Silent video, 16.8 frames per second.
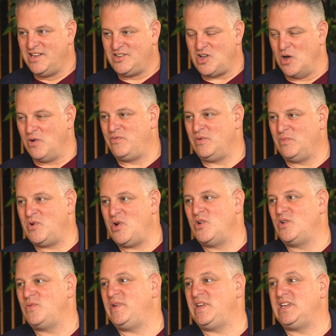Go for
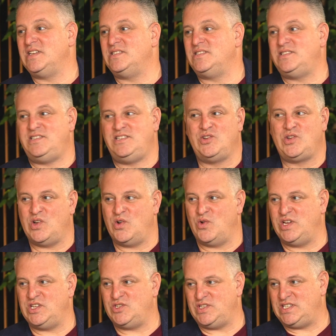broke, because you can
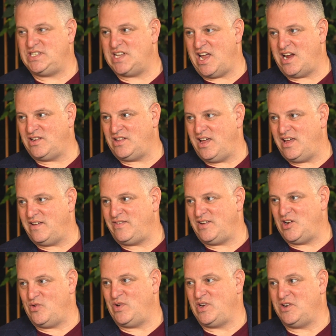always reset your life.
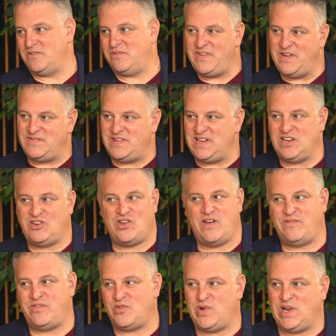When you're 50 and you
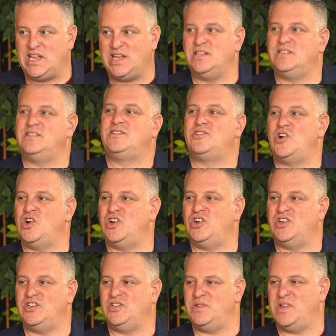have 3 kids, it's harder
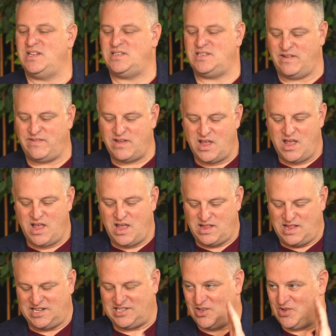to do that stuff.
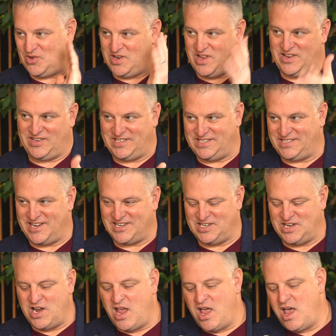That's a whole nother
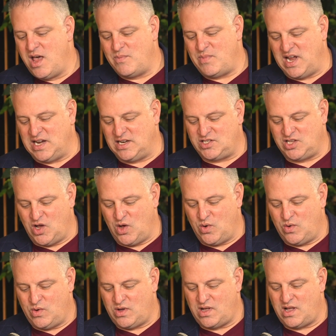discussion. But
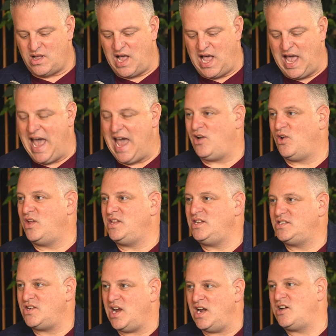so I had all
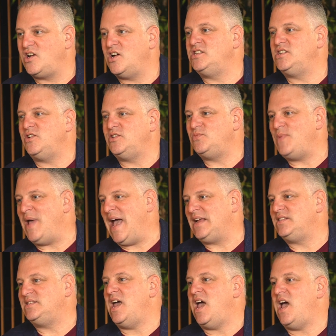these credit cards. I was
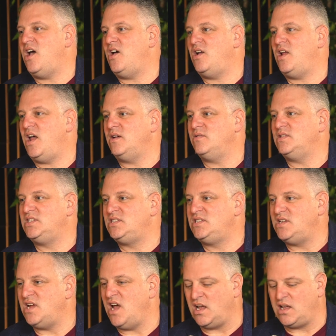maxed out. I was
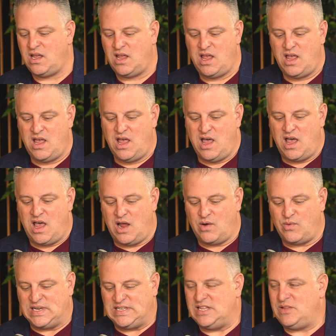stuck. I
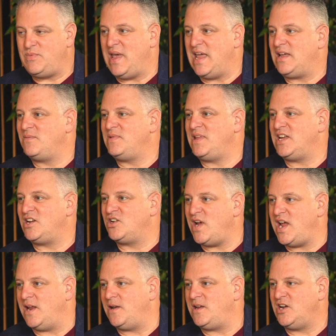went to the bank. I'm like,
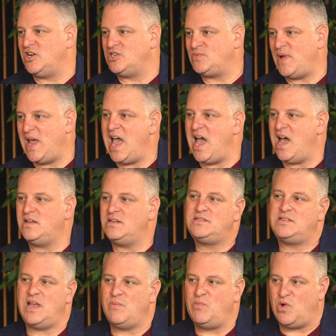great, here's my
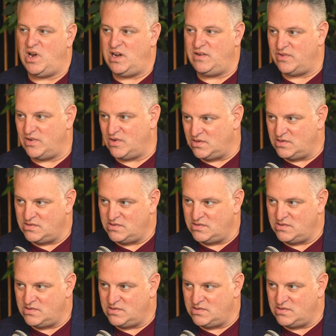house. I bought it for